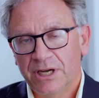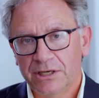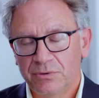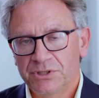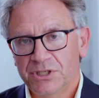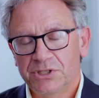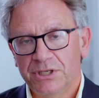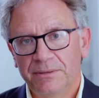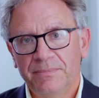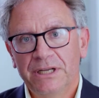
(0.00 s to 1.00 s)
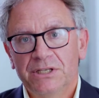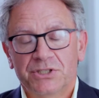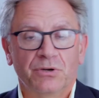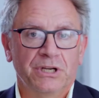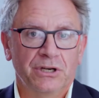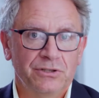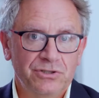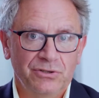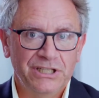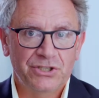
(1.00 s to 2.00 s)
acquisition. So we're going to
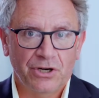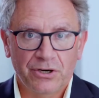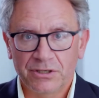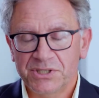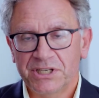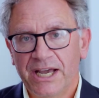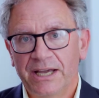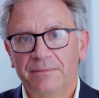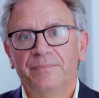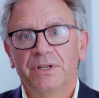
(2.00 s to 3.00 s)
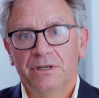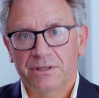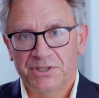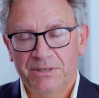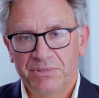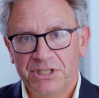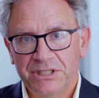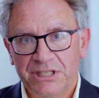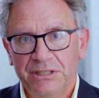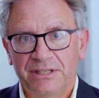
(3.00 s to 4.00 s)
do intraoral scan, the
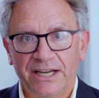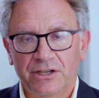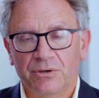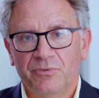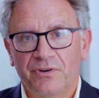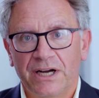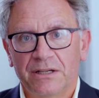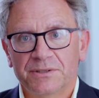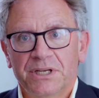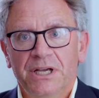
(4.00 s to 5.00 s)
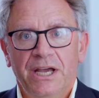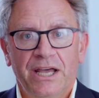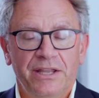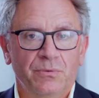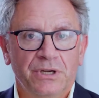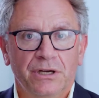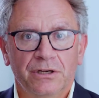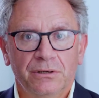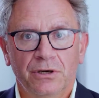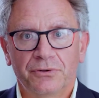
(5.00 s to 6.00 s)
CBCT, DICOM files, and then we're going to
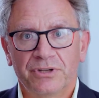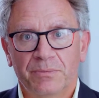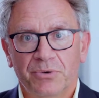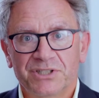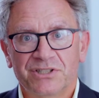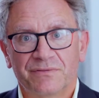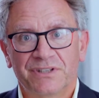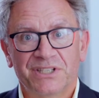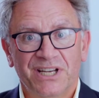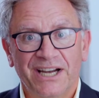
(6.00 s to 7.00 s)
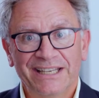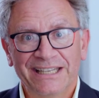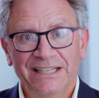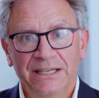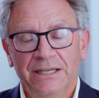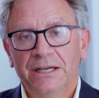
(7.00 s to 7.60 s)
go through the process of designing,